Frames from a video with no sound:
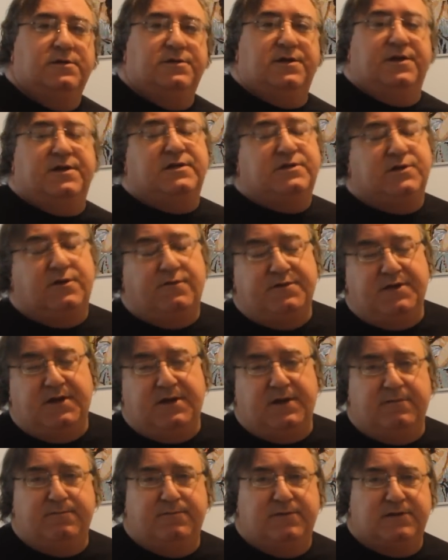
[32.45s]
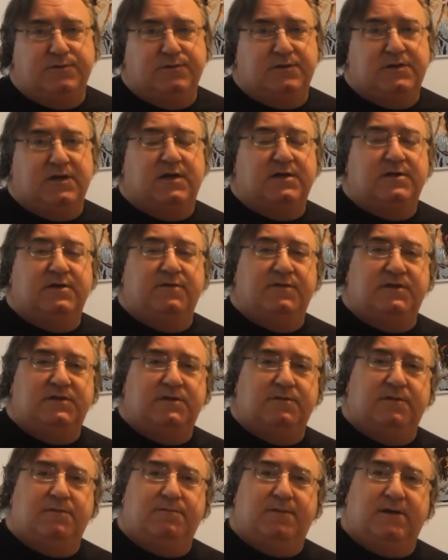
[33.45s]
The rest of the numbers which are
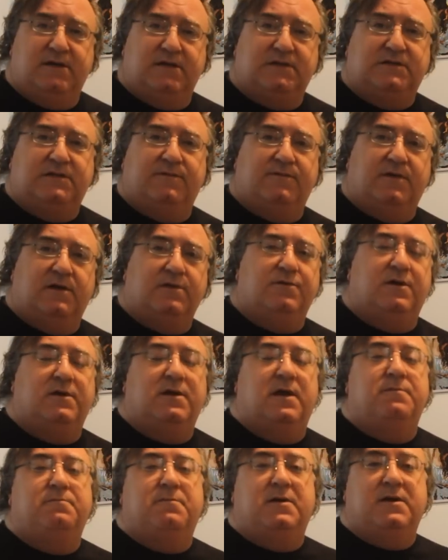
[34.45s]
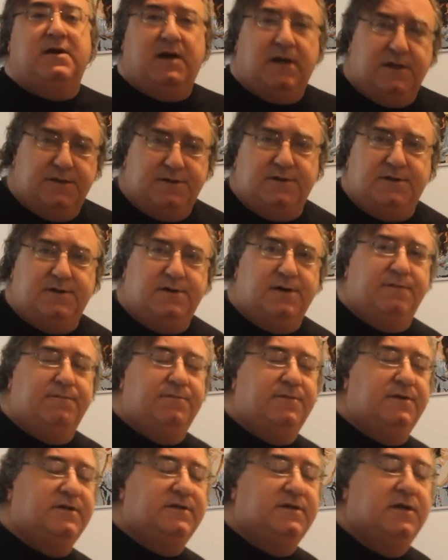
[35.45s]
divisible by itself and 1 and by other
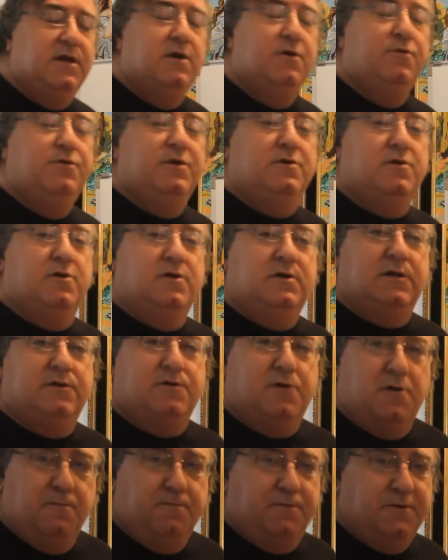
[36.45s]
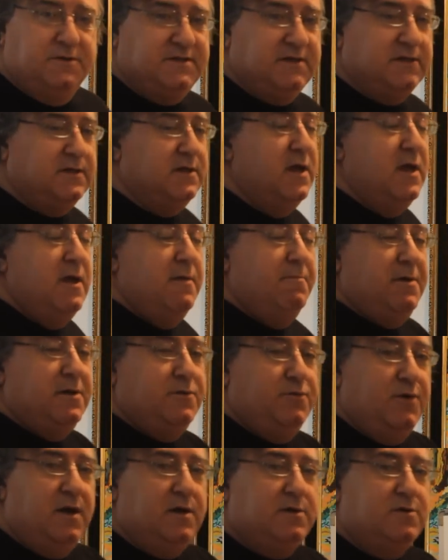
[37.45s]
numbers, we call it composite.
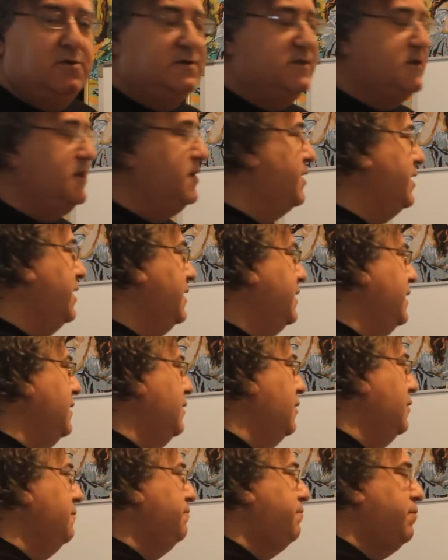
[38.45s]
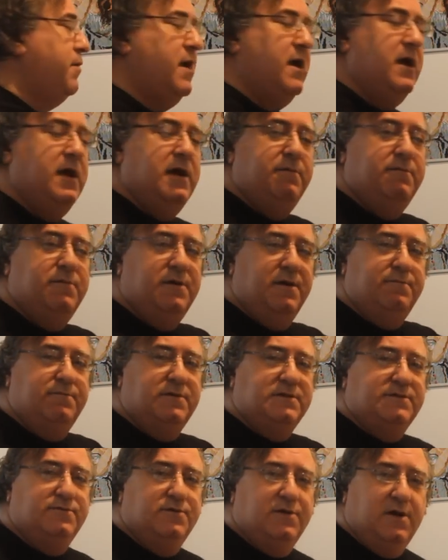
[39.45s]
But we are concentrating on prime
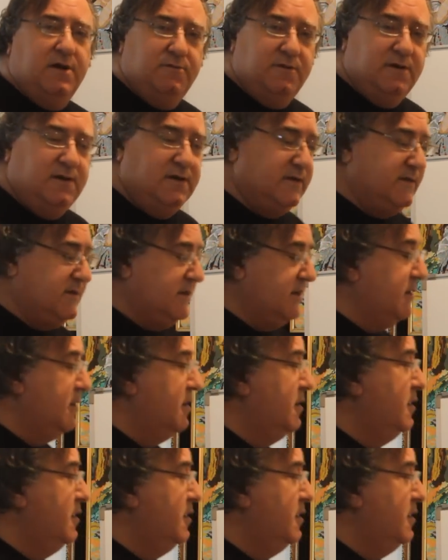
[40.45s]
numbers for our lesson.